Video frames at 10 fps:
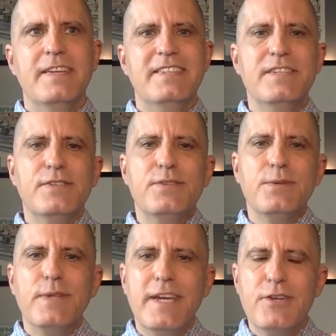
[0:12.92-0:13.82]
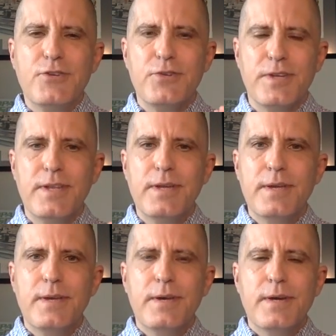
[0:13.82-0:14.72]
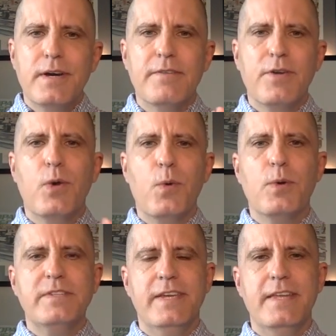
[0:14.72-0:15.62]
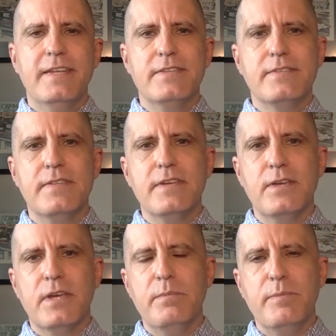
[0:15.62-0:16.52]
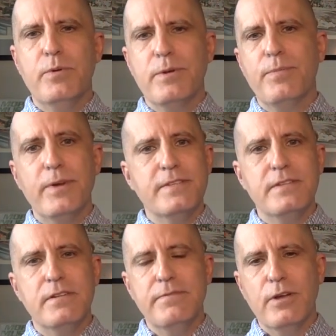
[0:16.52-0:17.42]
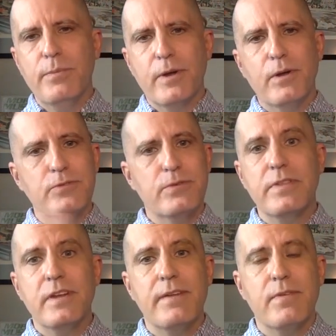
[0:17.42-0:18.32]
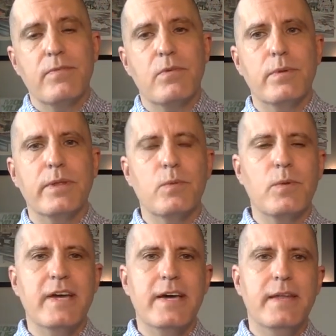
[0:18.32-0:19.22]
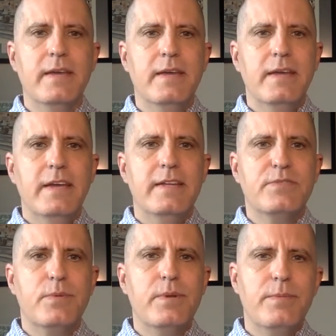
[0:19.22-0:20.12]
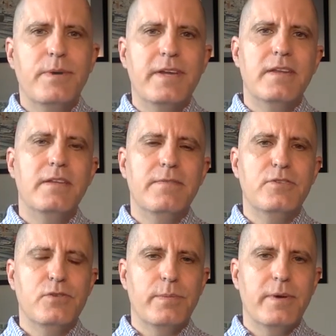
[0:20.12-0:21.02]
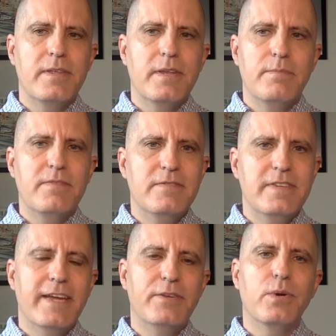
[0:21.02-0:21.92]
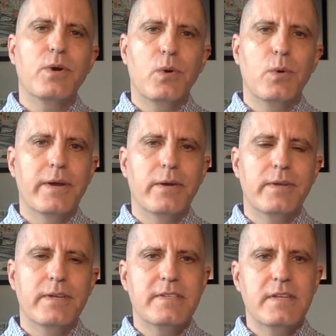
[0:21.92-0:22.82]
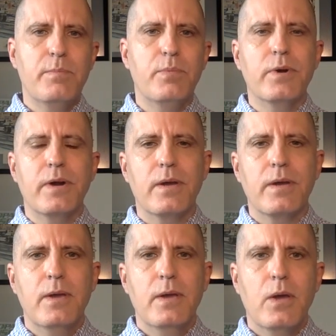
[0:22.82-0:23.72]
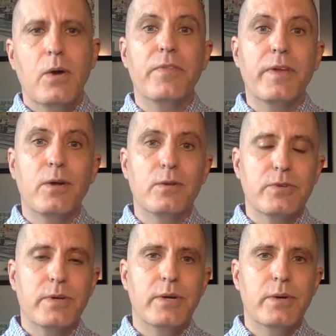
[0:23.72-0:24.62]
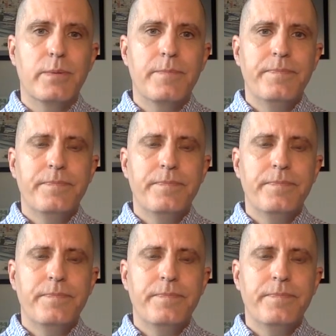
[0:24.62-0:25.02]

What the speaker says: distillation of core tenets that can be put in place to develop a culture that I've ever really read. And it's written by an individual by the name of Daniel Coyle, and it's in a book called The Culture Code.